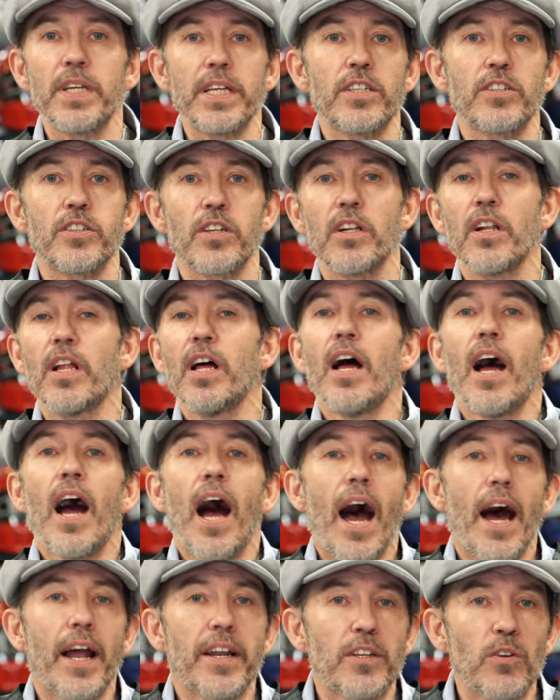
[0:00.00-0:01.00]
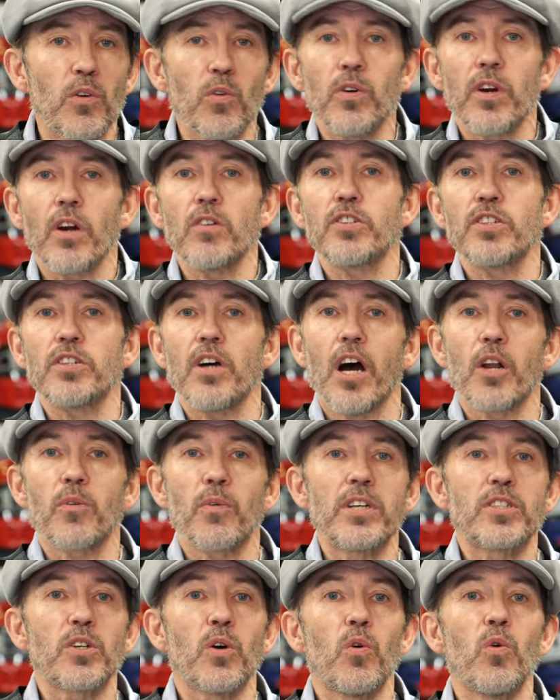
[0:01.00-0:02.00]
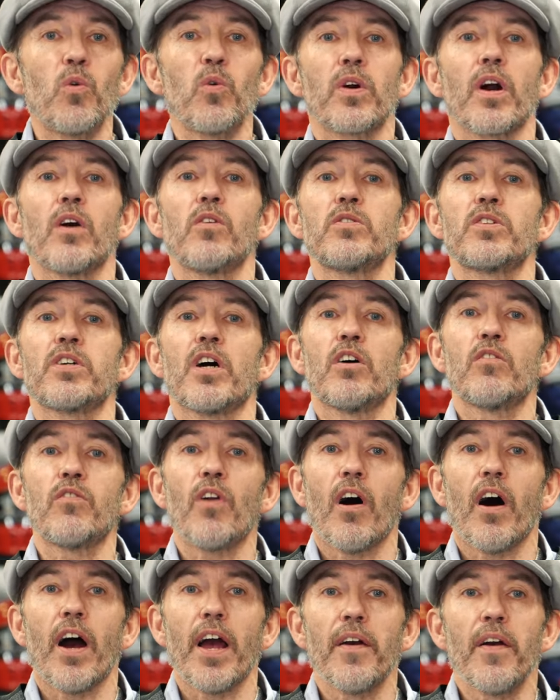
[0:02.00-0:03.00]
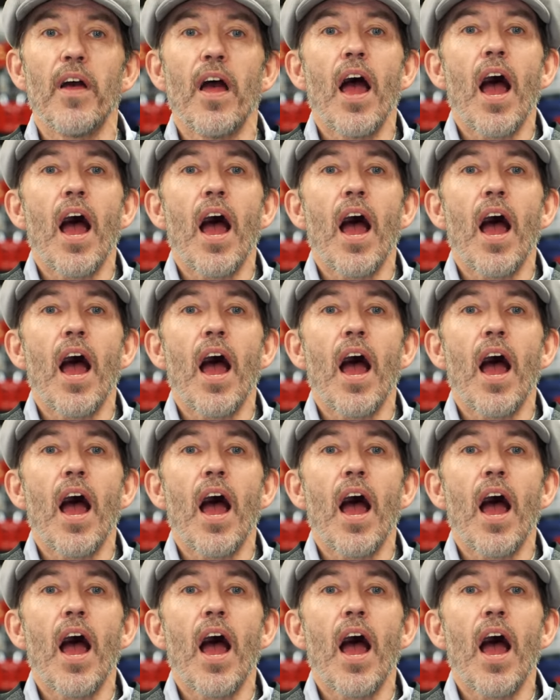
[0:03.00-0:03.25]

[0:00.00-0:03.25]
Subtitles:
diesel, and it all goes sideways, it all goes awry.